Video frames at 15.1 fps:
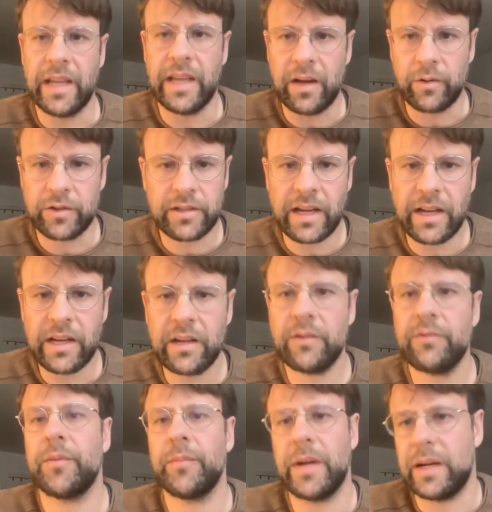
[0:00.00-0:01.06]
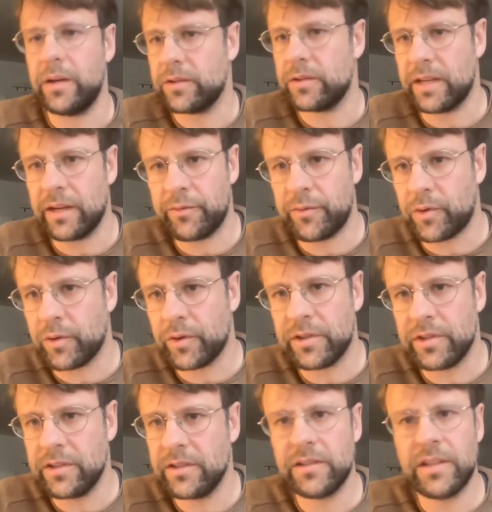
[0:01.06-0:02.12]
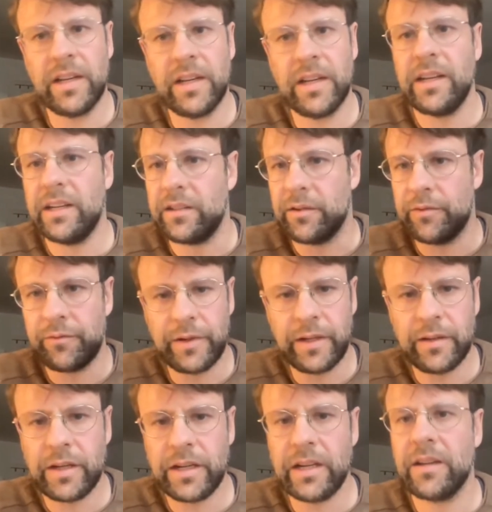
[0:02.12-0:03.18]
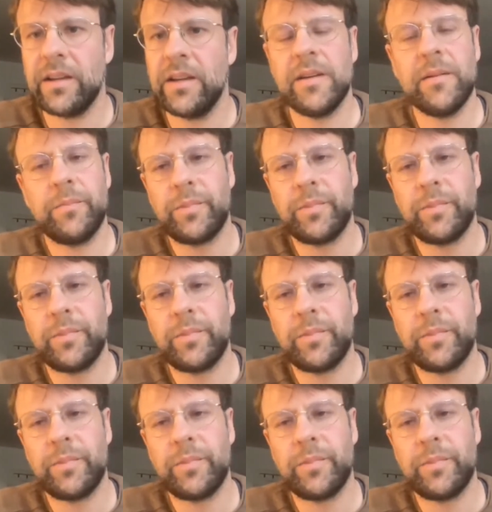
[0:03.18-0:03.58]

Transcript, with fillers: the outside, from outside forces interfering,